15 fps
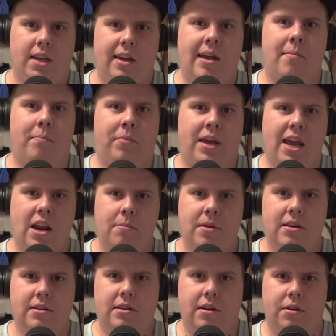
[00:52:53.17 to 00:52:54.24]
and get him
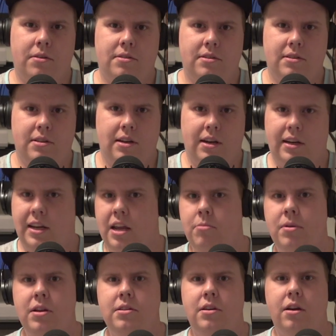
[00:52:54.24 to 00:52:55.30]
into
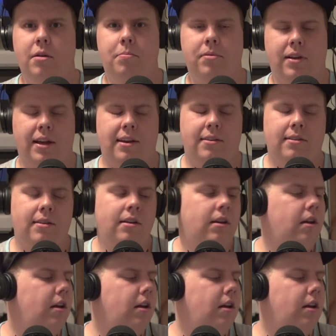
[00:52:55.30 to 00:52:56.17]
your place,